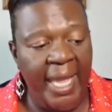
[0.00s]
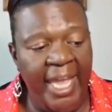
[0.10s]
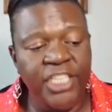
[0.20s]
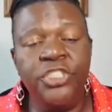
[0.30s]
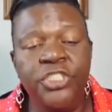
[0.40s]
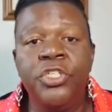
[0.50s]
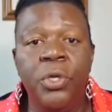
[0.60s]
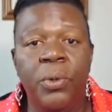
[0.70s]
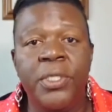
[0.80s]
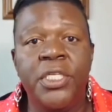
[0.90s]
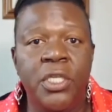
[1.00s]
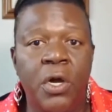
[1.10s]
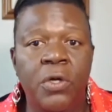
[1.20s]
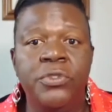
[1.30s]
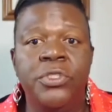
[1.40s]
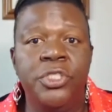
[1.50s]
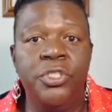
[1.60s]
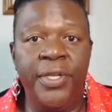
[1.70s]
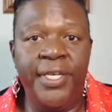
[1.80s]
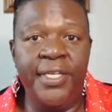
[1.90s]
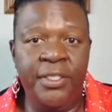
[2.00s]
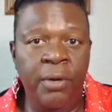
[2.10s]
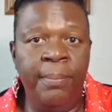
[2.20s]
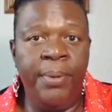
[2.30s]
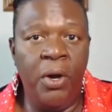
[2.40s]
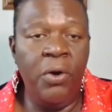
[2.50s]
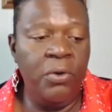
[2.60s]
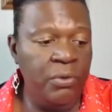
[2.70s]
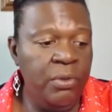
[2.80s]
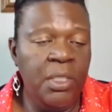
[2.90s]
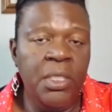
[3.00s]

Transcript: as you're going along to your ball,